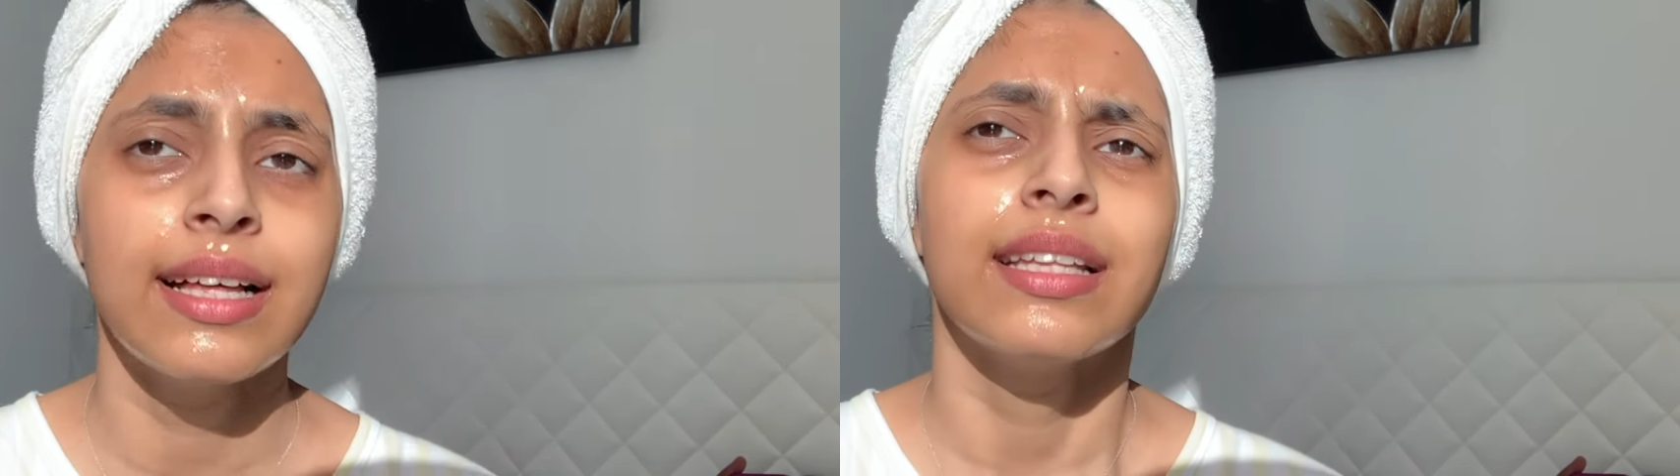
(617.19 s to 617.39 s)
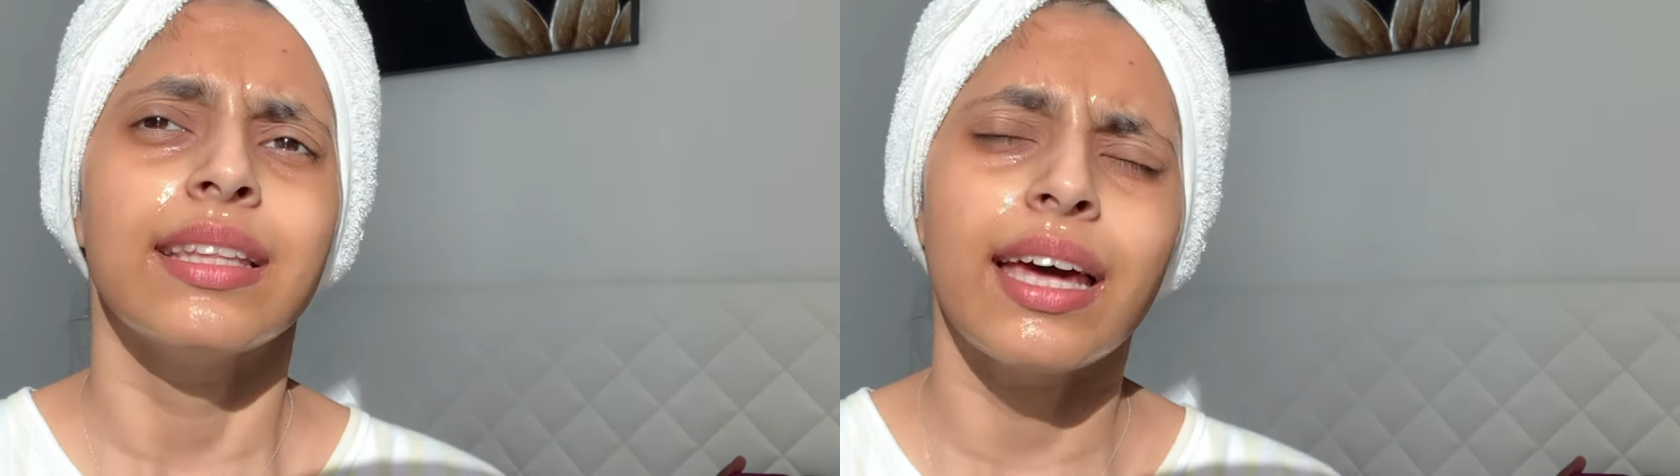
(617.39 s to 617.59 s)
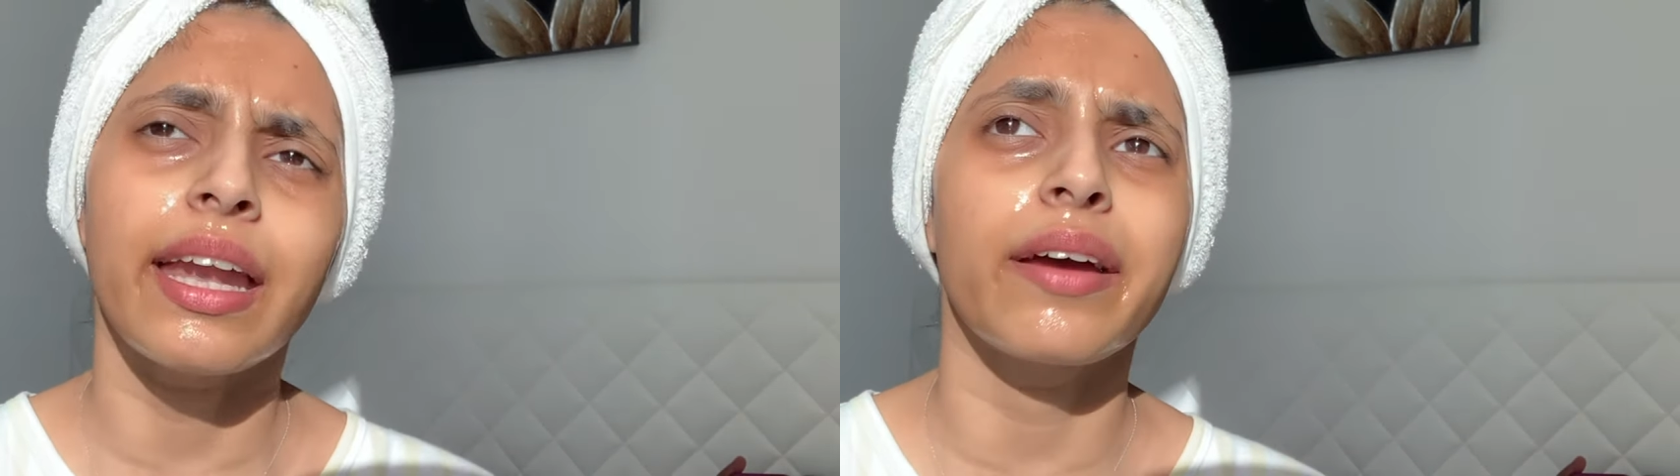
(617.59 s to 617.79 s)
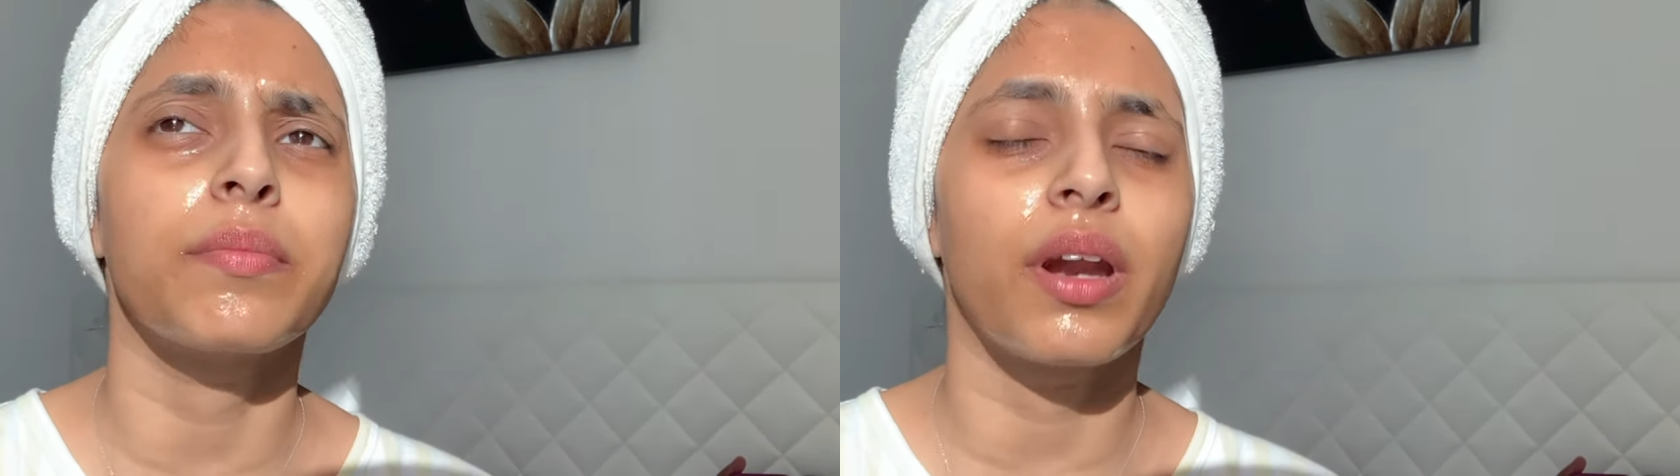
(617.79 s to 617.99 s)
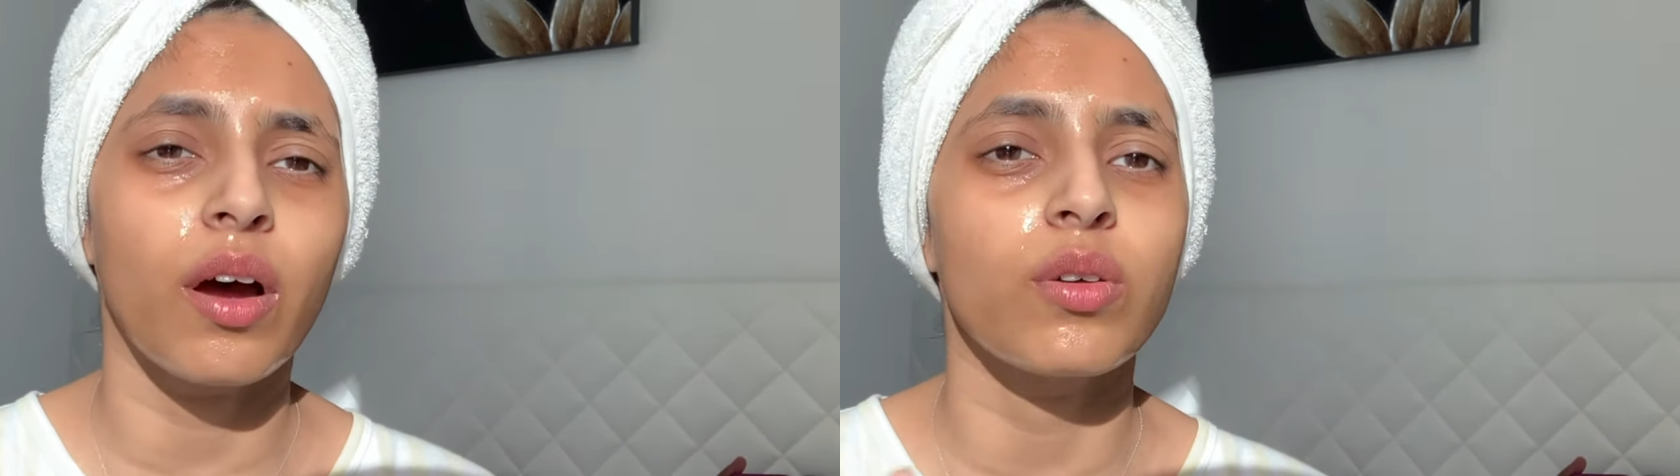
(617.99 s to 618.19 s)
Then I
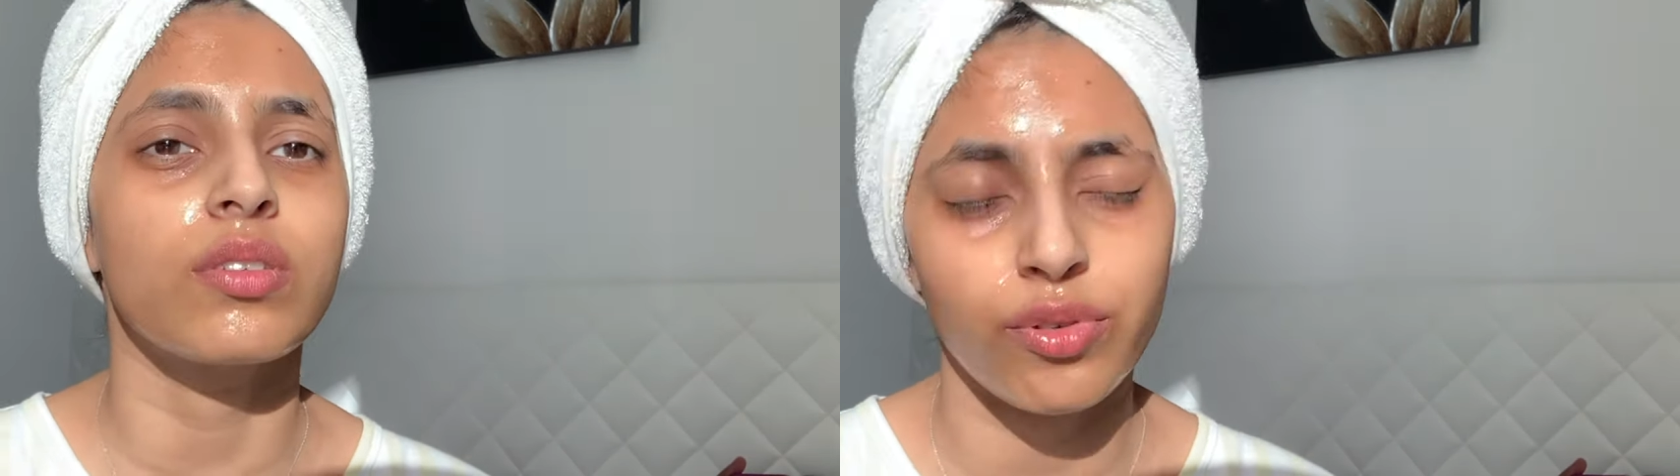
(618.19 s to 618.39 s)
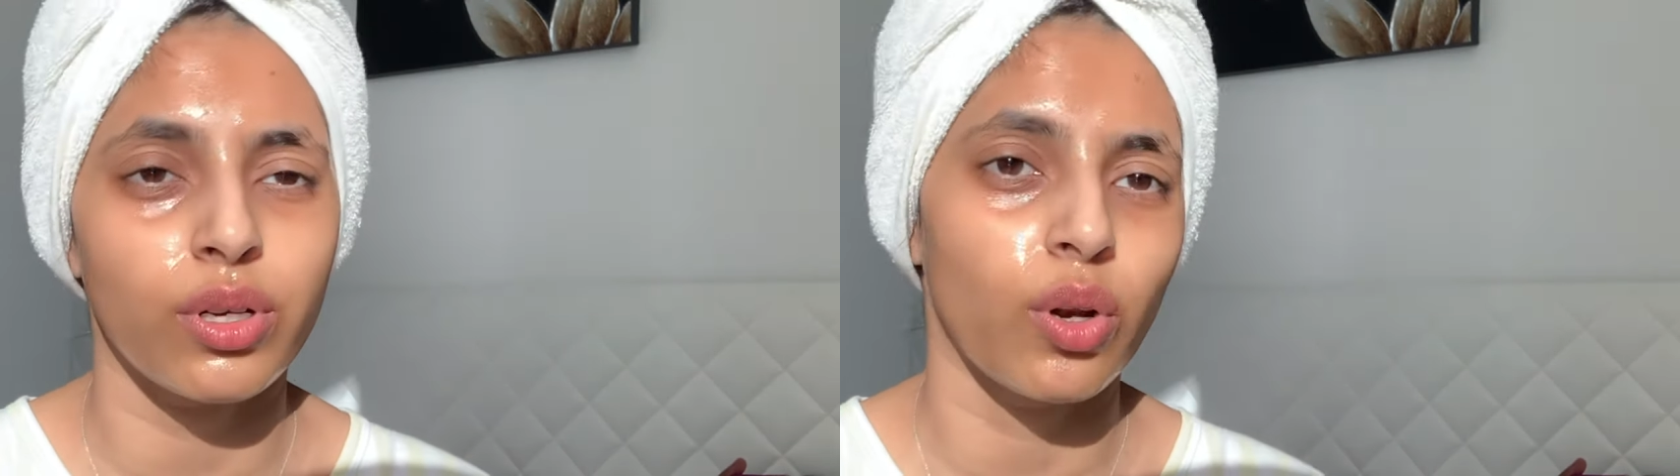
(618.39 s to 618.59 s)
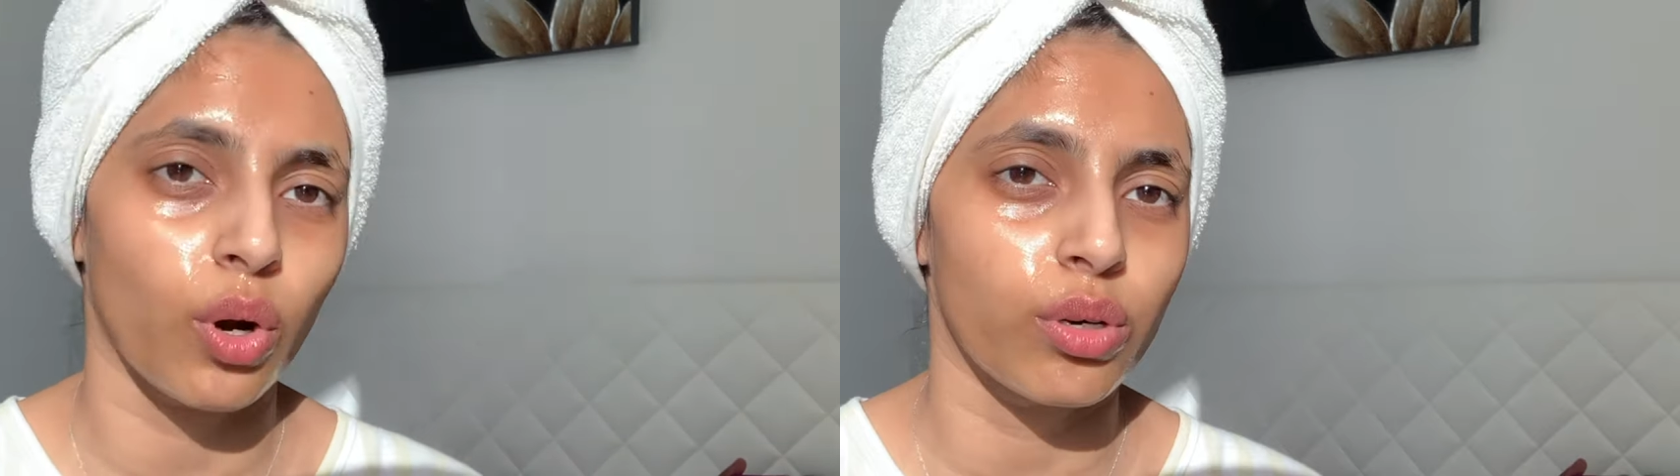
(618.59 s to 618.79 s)
browsed for a lot